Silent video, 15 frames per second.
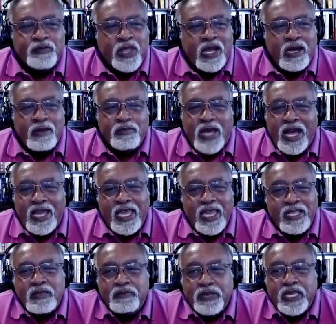I
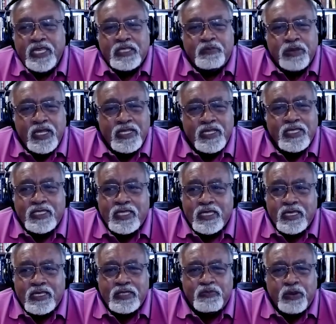hate to be as blunt as this,